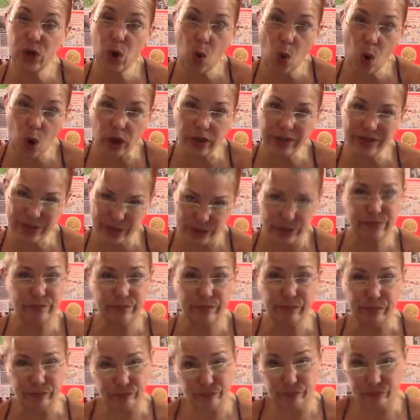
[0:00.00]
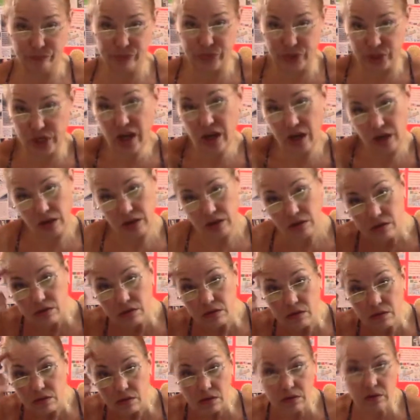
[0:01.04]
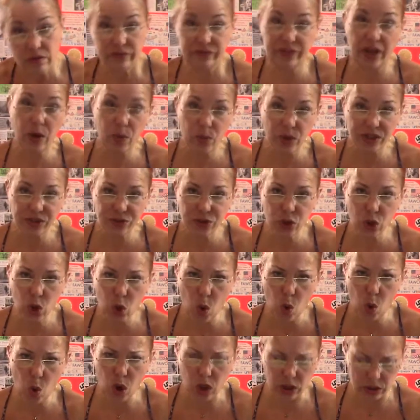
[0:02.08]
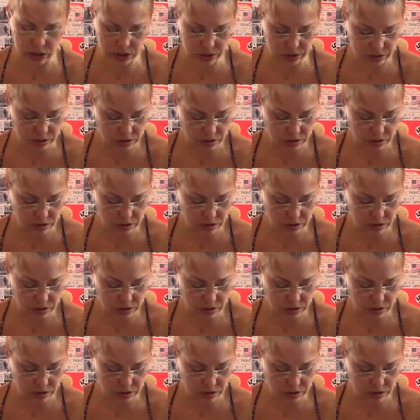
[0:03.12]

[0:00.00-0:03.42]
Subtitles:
courts. See, they went to the courts.